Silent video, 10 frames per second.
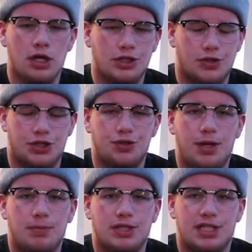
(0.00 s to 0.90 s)
So shoe
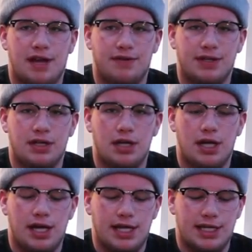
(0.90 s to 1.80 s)
number 7
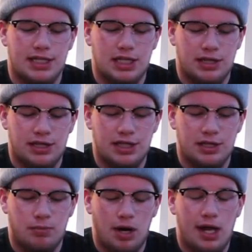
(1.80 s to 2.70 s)
is the
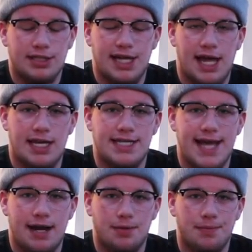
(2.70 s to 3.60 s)
LeBron 10
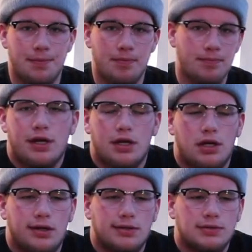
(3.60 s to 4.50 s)
Denim.
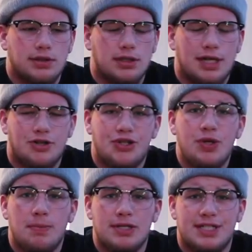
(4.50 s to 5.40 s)
Now shoe
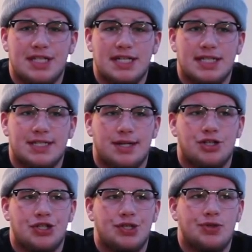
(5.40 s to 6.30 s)
number 6 is
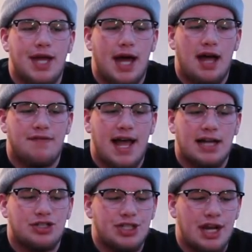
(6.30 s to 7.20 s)
a shoe that I've
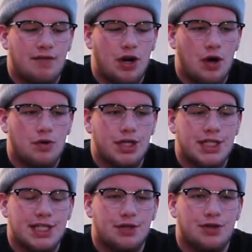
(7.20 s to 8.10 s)
actually never owned
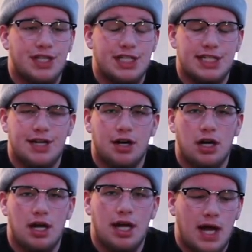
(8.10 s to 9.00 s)
until this year.
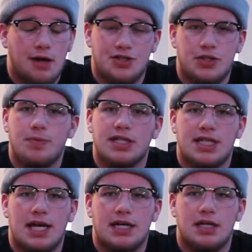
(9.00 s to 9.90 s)
I was super
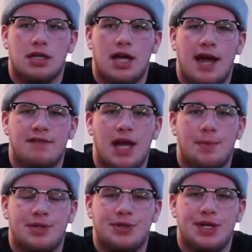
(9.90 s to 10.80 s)
excited to have the
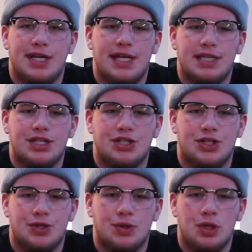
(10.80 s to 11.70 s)
opportunity to get this
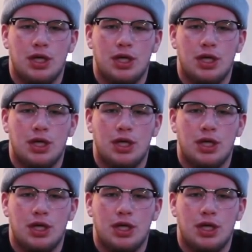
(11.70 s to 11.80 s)
shoe.